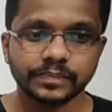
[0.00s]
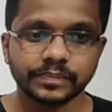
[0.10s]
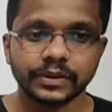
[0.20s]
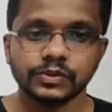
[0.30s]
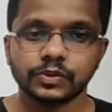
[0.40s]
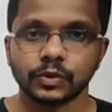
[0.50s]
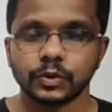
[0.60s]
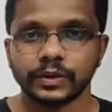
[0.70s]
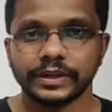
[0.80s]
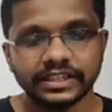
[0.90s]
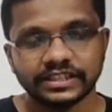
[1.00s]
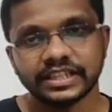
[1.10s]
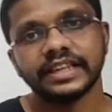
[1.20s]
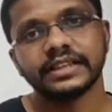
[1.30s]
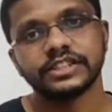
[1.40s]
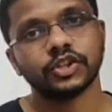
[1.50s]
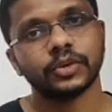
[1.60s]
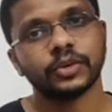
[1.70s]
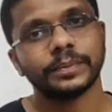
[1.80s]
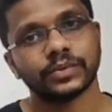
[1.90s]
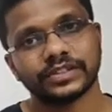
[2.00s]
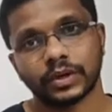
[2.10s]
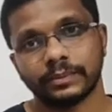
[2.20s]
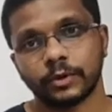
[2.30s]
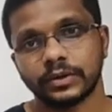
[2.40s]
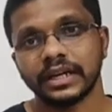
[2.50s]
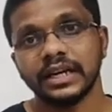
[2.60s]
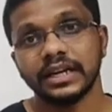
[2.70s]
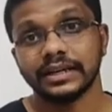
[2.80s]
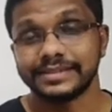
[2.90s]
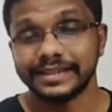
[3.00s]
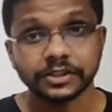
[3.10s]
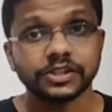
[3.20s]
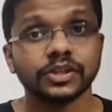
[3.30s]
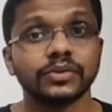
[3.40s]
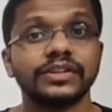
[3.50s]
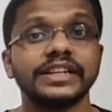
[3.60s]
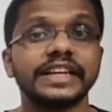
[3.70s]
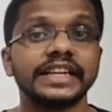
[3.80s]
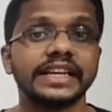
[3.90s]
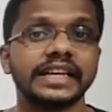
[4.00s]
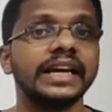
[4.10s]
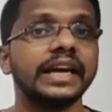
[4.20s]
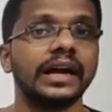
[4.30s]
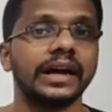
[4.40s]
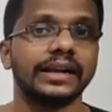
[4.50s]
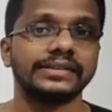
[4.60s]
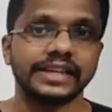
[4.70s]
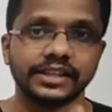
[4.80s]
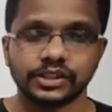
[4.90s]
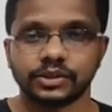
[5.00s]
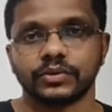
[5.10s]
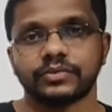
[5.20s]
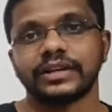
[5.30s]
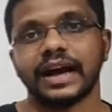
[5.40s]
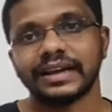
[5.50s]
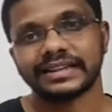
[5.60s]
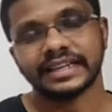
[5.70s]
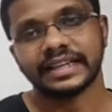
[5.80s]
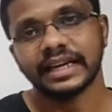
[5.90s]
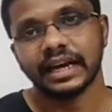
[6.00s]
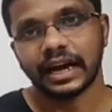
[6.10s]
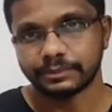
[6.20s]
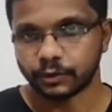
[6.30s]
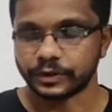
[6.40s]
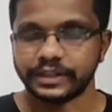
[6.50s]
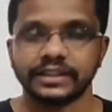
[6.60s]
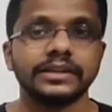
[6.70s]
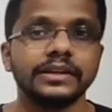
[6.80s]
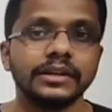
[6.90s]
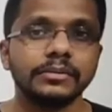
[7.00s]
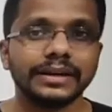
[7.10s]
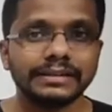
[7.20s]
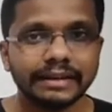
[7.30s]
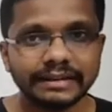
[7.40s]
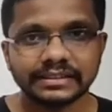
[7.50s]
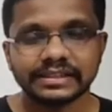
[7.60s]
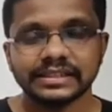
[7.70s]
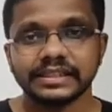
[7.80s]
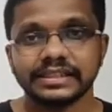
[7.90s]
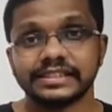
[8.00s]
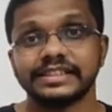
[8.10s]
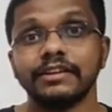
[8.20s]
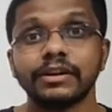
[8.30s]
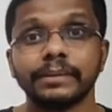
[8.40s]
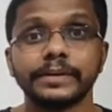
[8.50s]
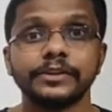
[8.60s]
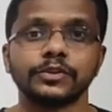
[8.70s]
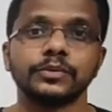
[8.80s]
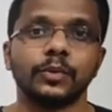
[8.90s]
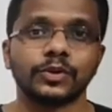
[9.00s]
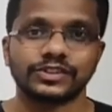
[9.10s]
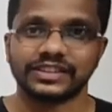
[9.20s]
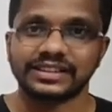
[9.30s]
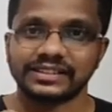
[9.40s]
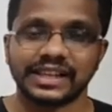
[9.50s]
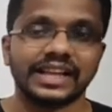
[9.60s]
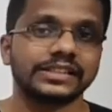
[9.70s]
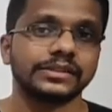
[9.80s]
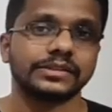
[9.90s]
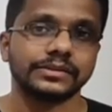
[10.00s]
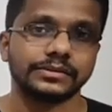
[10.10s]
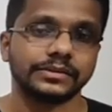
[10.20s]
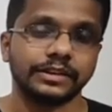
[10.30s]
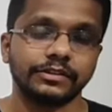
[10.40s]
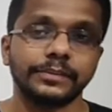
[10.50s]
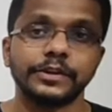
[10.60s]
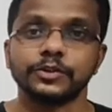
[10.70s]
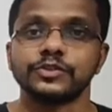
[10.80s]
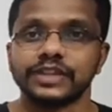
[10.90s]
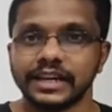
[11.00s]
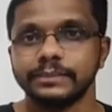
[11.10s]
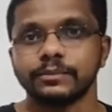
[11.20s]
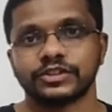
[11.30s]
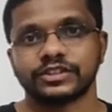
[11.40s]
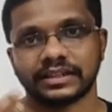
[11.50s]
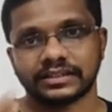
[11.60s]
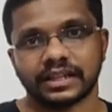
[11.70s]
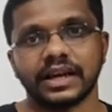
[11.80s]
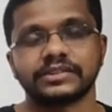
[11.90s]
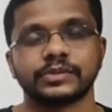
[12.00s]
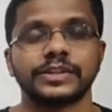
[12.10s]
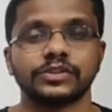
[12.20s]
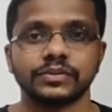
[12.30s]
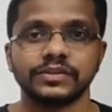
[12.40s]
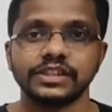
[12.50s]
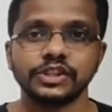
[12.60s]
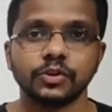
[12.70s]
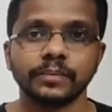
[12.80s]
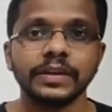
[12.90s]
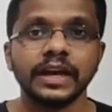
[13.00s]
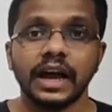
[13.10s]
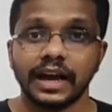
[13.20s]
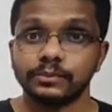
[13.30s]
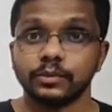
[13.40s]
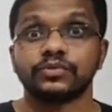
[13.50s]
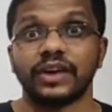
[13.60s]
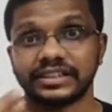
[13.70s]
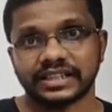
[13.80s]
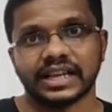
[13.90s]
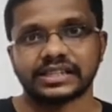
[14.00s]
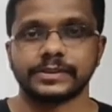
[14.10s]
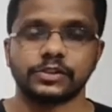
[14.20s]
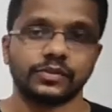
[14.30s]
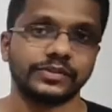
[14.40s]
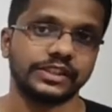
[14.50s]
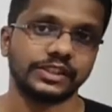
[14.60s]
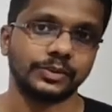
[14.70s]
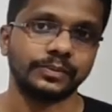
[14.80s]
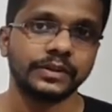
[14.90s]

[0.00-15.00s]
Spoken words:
So initially the genomics was all about sequencing of the DNA and sequencing of the RNA and protein. But later, it is developed into more study more structural aspects of the genome and more functional aspects of the genome.